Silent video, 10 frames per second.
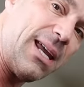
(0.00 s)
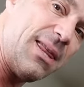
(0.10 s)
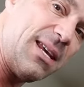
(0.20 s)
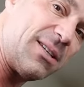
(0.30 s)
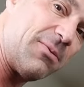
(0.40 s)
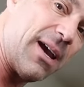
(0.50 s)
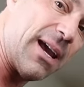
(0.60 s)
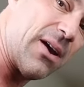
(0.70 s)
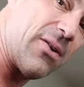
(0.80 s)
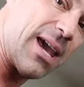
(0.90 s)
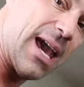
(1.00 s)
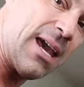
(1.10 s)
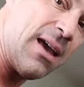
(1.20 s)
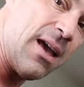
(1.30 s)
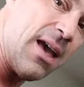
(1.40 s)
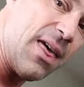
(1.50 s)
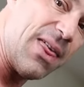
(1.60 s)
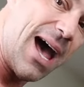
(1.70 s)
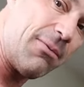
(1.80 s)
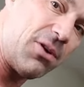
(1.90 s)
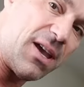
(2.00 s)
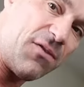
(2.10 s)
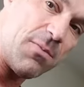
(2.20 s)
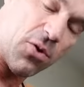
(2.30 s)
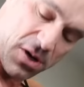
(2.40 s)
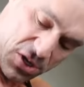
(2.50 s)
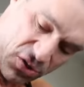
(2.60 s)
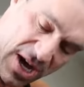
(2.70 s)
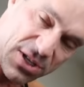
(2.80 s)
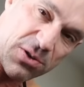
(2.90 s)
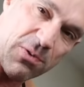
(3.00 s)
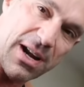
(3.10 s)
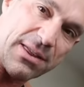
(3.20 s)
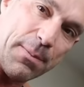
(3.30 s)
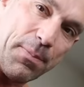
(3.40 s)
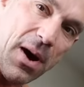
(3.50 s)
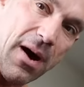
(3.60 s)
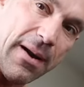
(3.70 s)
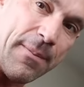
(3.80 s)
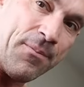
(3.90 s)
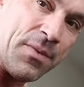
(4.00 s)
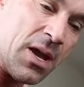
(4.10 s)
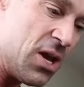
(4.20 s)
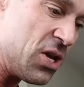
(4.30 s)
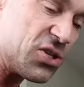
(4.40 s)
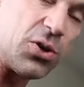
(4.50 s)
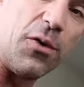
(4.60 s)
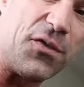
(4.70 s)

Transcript: in this way, okay? That will give you more contraction right at the bottom. So